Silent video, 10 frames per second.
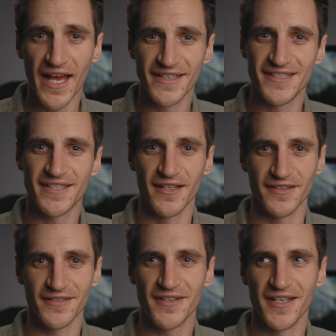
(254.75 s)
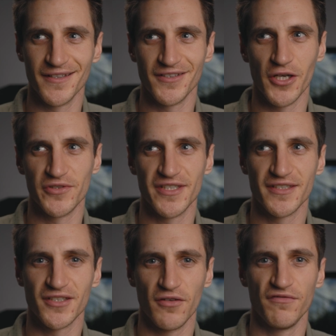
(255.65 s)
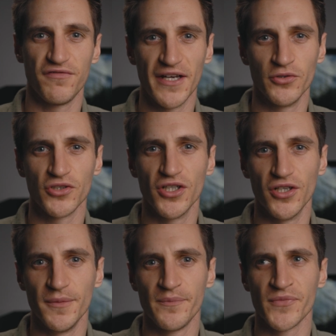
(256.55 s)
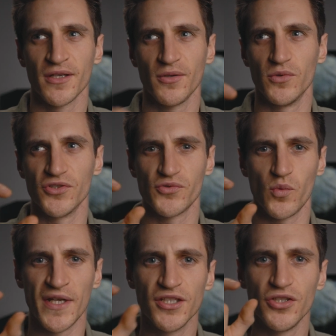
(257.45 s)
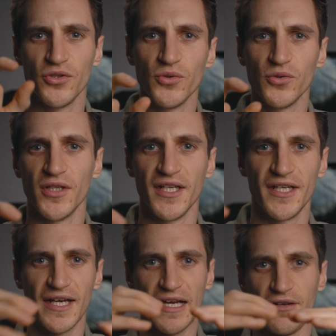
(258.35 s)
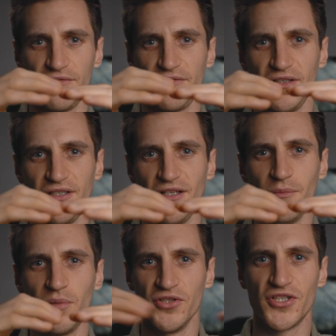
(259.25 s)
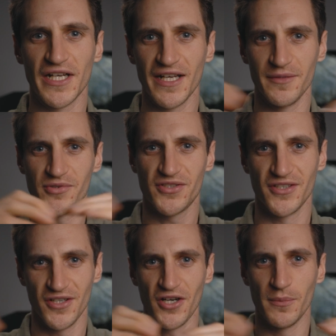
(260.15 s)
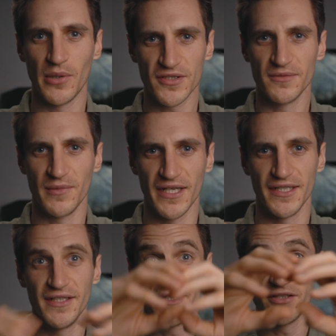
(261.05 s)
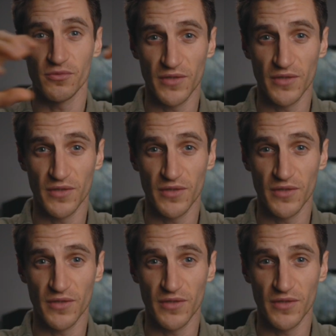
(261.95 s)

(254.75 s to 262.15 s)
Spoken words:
editing thing I noticed on Final Cut was when you have a bunch of clips on a bottom layer and then some